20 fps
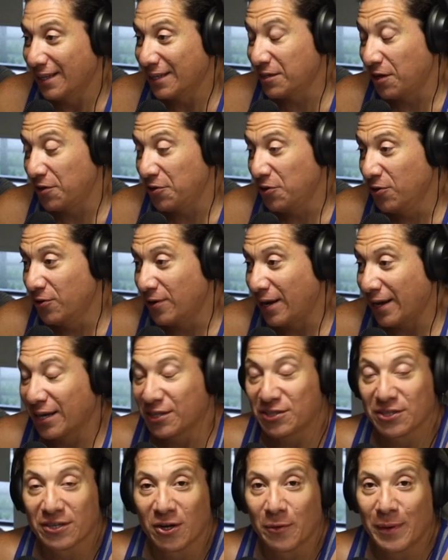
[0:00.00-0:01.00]
on you. I
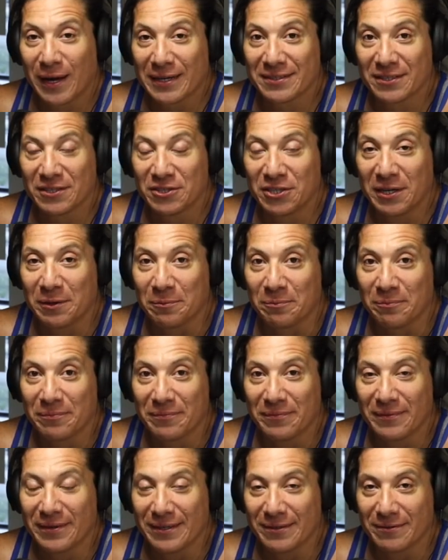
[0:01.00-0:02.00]
guess you're gonna go back to the gym,
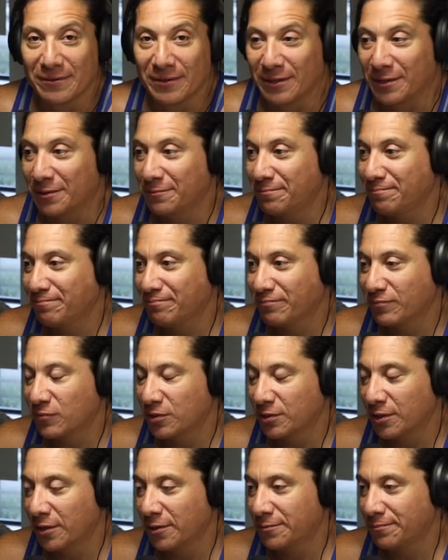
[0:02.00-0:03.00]

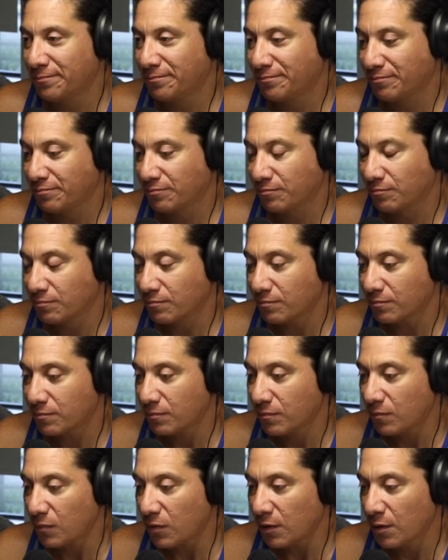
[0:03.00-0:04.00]
So,
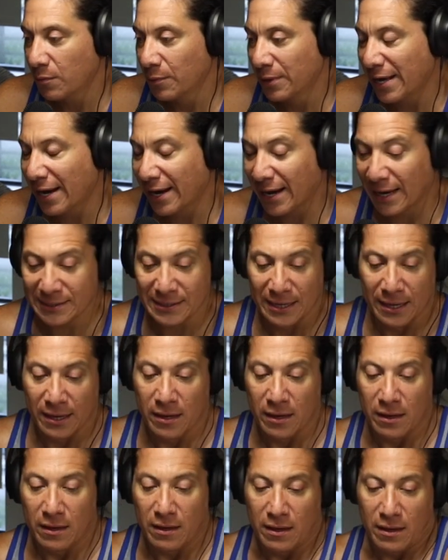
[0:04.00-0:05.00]
but yeah, guys,
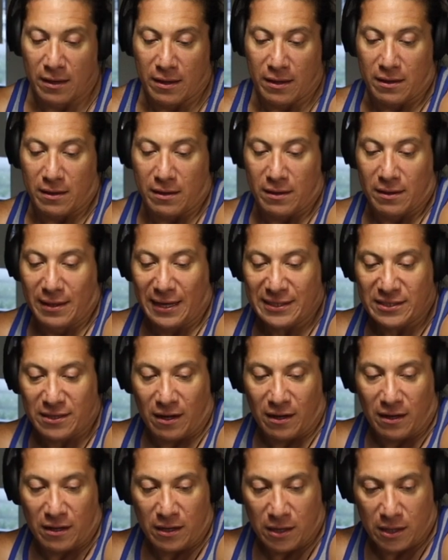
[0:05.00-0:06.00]
that's
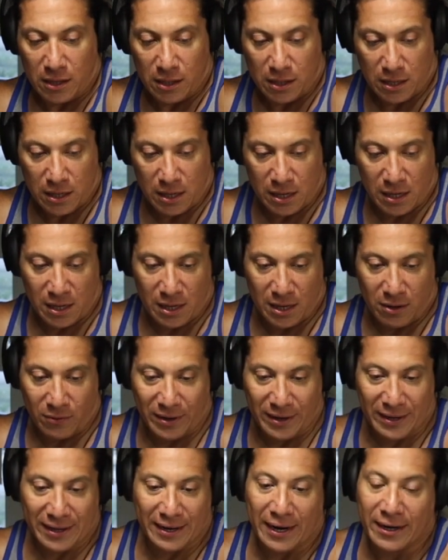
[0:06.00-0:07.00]
all. I
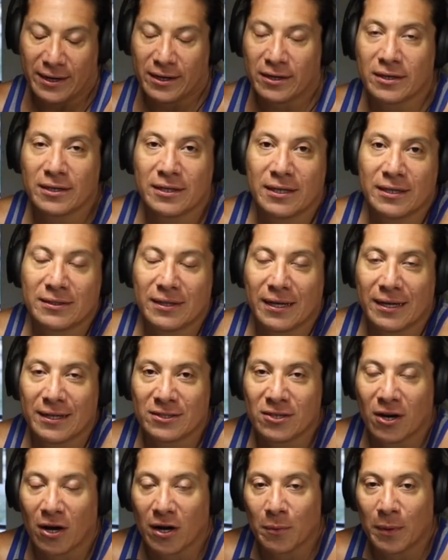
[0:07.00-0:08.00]
wanted to get on here
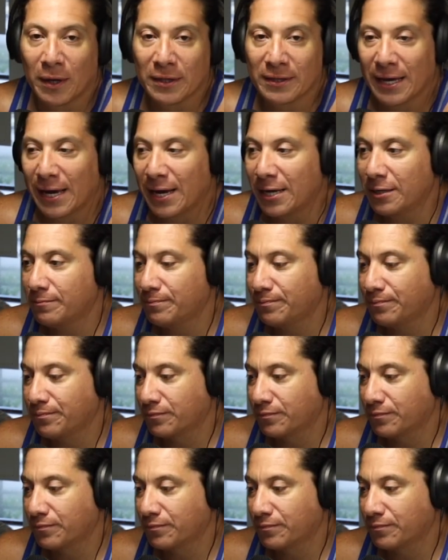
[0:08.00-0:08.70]
and talk about that.